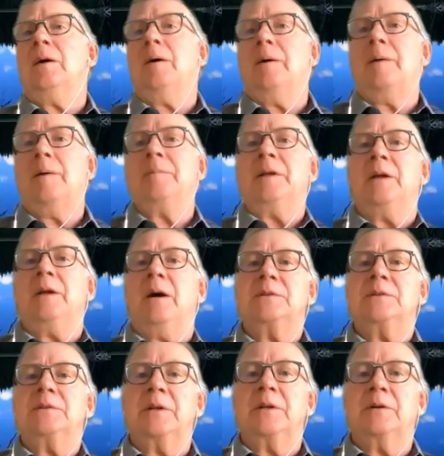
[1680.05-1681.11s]
I mean,
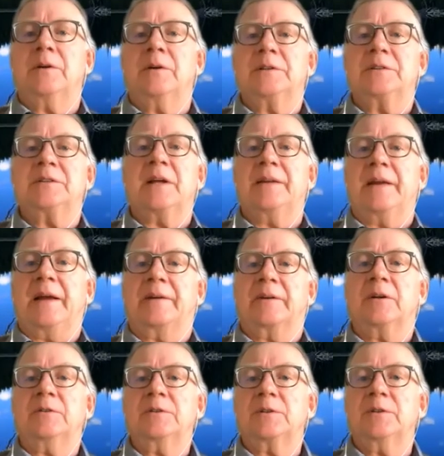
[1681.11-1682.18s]
obviously you don't understand the
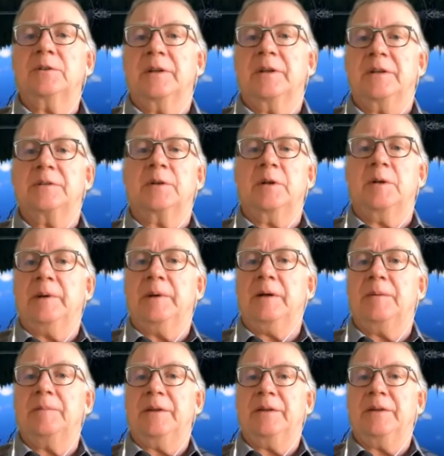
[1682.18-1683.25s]
agricultural industry, but
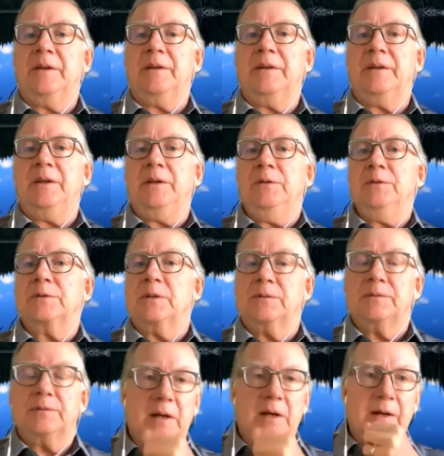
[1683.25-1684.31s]
I mean, the use of,
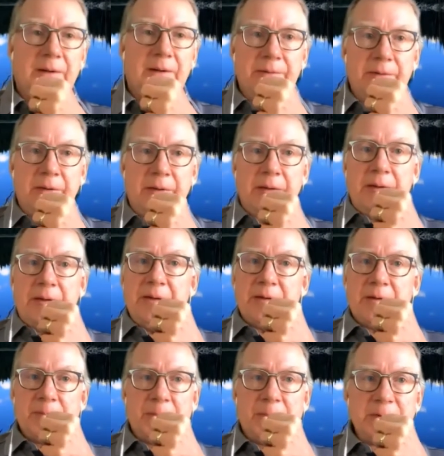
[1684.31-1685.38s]

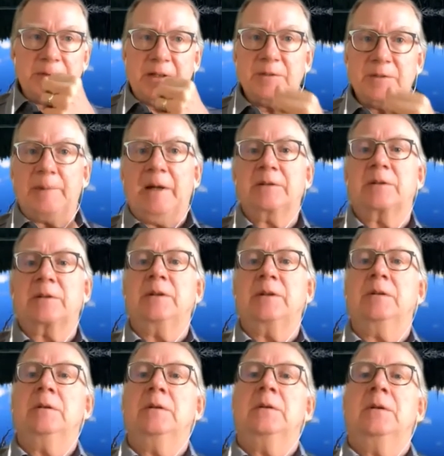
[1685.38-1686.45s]

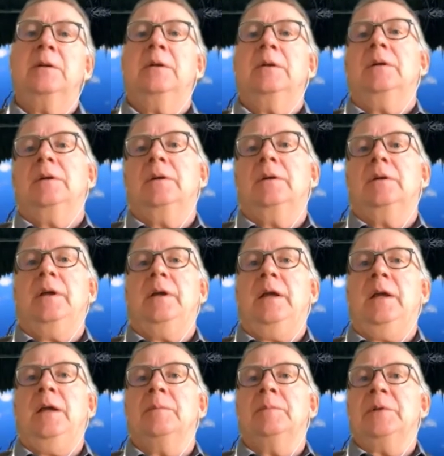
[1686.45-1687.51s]
multispectral
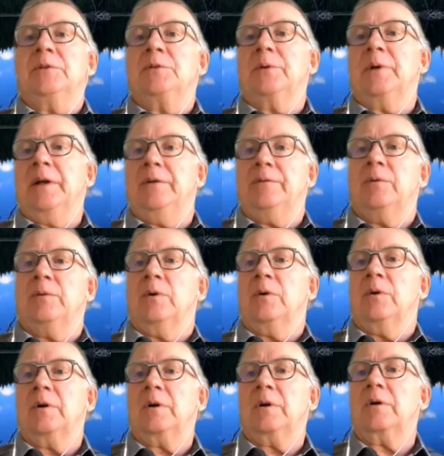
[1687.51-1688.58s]
imagery
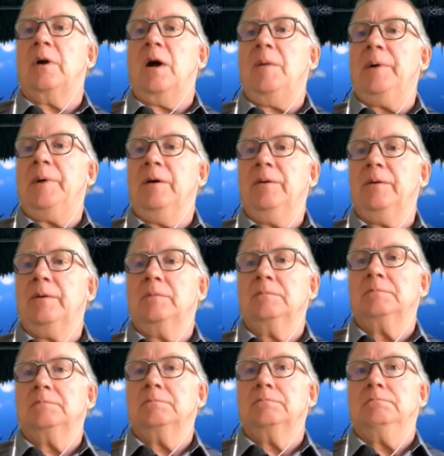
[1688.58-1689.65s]
for crop health
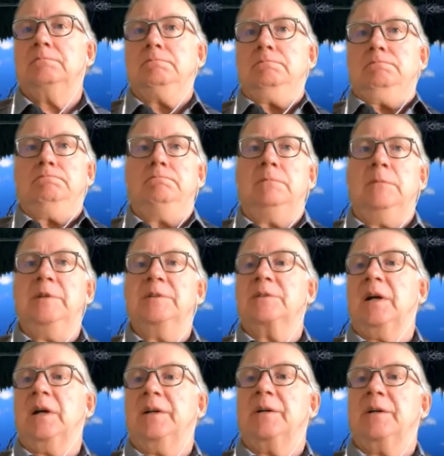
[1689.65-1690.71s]
is
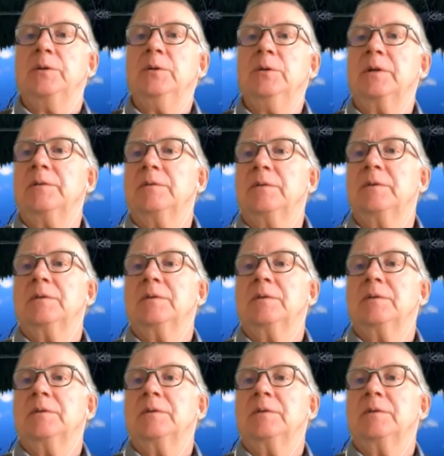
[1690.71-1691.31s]
not intuitive.